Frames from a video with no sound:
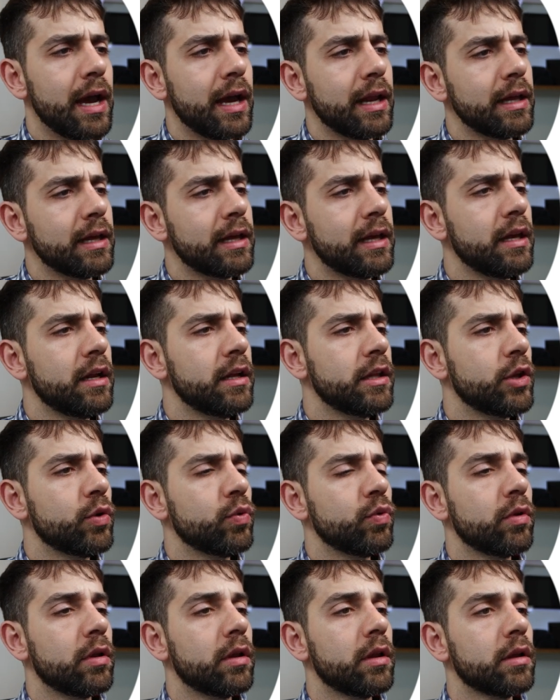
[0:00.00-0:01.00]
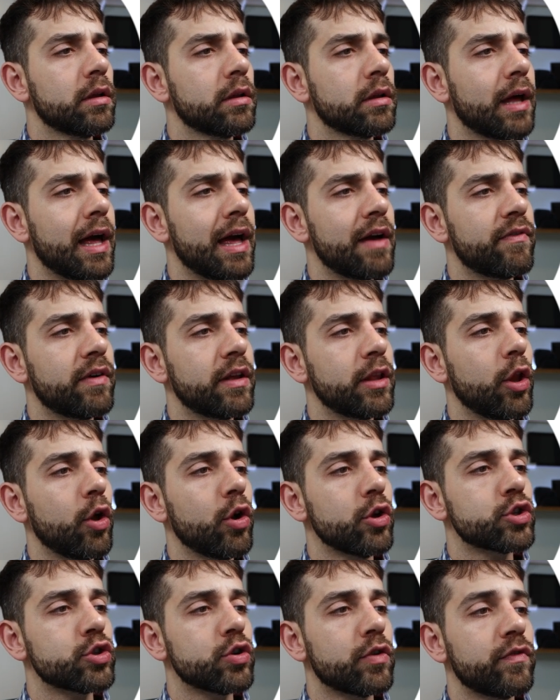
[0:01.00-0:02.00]
And here they will have a
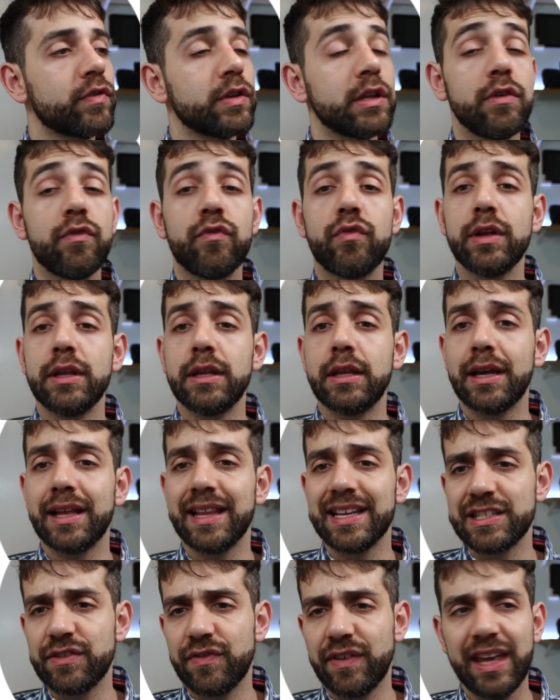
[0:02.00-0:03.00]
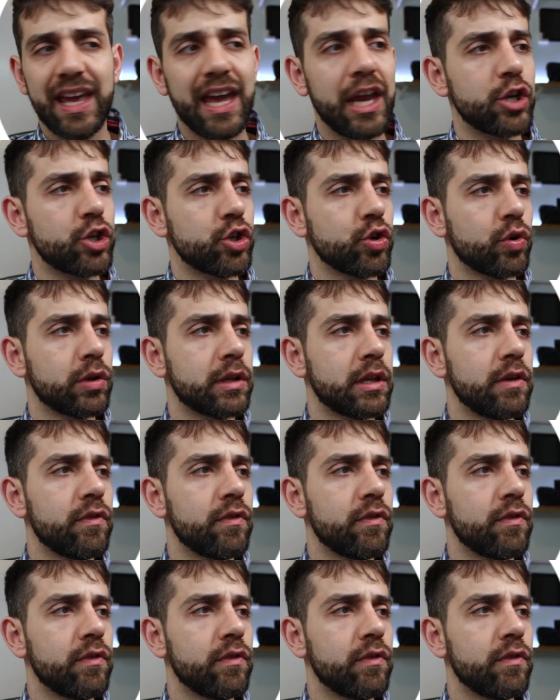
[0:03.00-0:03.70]
lot of different classification or